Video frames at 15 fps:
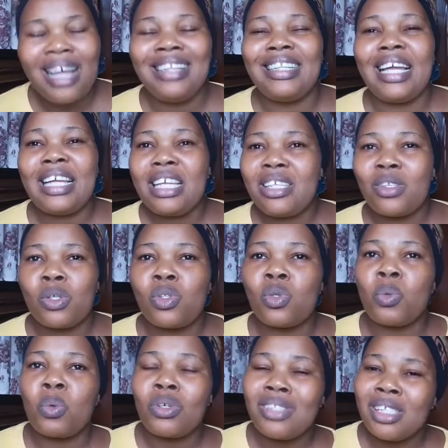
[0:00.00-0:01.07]
Nengi is also
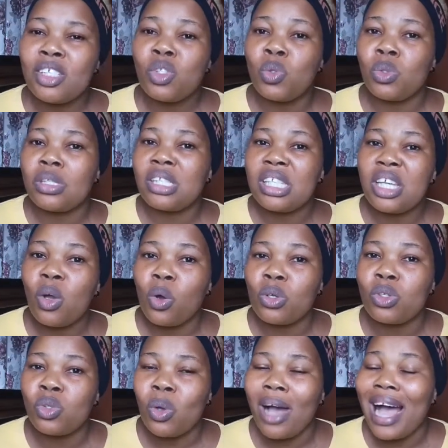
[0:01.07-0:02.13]
wanting to see
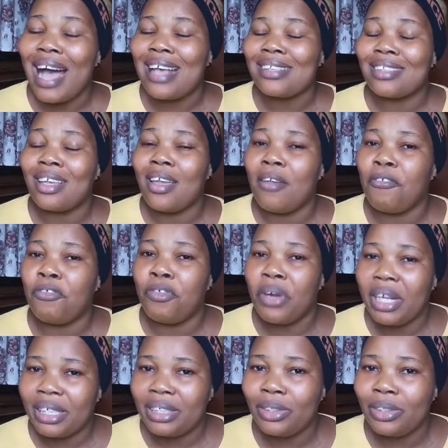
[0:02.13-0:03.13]
Ozo as a friend,